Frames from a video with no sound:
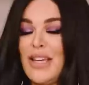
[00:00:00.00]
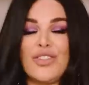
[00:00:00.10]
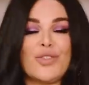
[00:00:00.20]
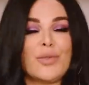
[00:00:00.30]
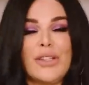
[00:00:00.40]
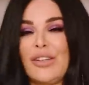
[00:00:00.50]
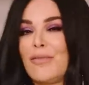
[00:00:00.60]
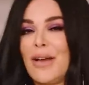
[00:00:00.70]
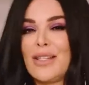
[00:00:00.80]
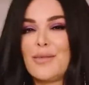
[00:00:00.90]
me, it just really
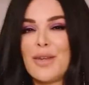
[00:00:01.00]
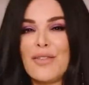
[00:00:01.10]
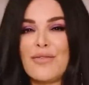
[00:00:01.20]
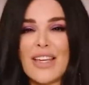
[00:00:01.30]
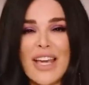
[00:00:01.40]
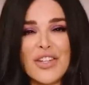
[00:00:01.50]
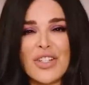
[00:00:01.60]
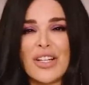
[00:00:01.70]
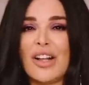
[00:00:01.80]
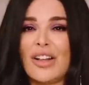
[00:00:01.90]
reminds me of
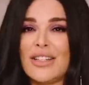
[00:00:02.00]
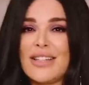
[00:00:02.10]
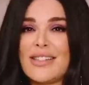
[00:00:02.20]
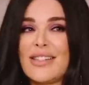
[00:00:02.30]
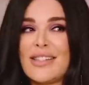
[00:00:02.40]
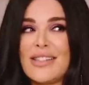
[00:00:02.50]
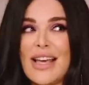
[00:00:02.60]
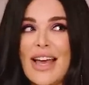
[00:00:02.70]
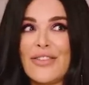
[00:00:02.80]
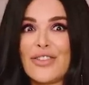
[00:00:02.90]
vacation and holidays. And
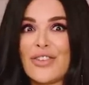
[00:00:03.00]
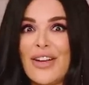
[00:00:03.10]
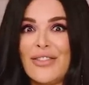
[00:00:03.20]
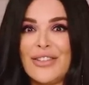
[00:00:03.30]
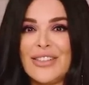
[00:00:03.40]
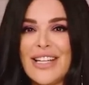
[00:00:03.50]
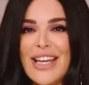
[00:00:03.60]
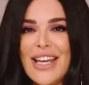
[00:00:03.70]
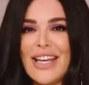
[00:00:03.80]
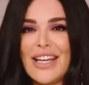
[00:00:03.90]
since I haven't traveled
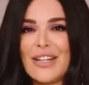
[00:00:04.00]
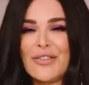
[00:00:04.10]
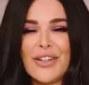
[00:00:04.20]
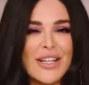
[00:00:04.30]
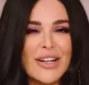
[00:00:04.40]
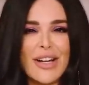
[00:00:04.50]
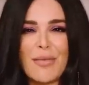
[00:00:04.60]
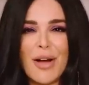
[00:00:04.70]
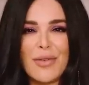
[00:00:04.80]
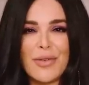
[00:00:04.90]
in over a year, and I
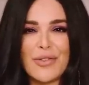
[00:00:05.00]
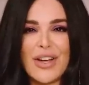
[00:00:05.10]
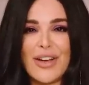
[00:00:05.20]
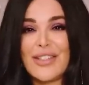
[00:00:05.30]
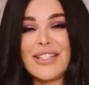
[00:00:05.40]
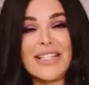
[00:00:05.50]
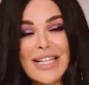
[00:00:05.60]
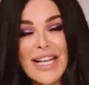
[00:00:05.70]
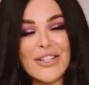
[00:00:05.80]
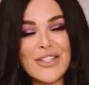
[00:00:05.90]
probably won't travel till
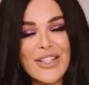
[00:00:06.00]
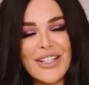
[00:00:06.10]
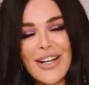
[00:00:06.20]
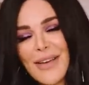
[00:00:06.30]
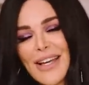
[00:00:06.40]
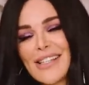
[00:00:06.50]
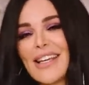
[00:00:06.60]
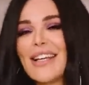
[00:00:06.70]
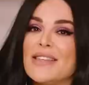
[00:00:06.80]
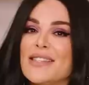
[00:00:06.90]
next year, I'm
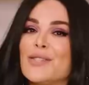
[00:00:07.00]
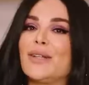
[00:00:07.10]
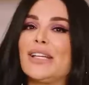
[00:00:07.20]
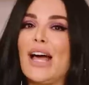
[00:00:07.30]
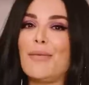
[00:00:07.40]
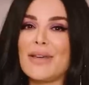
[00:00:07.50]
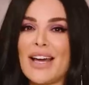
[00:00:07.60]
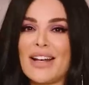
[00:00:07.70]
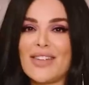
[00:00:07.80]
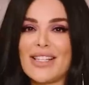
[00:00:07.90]
guessing, this has really helped me
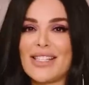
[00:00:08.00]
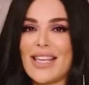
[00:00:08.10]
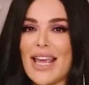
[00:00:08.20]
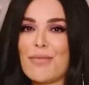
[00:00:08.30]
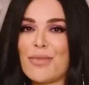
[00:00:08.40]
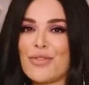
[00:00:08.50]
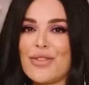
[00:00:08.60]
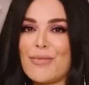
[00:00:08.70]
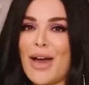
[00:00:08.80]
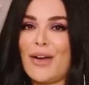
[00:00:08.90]
kind of escape
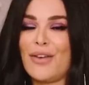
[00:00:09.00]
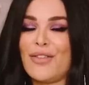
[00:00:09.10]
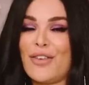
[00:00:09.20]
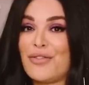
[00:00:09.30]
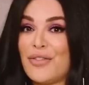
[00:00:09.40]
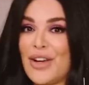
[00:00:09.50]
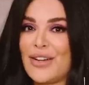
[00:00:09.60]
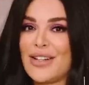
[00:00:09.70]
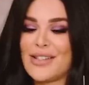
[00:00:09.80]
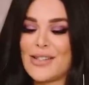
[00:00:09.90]
through the power of
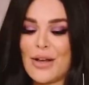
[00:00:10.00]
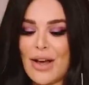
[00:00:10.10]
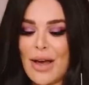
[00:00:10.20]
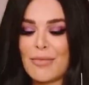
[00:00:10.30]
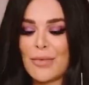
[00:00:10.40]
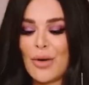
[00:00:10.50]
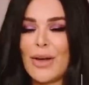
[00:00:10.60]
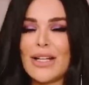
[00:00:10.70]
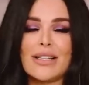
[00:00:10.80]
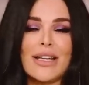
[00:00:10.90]
fragrance. So I'm
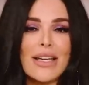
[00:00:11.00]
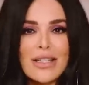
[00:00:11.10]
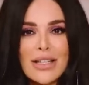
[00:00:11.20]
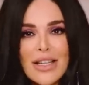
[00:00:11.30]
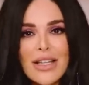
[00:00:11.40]
going to like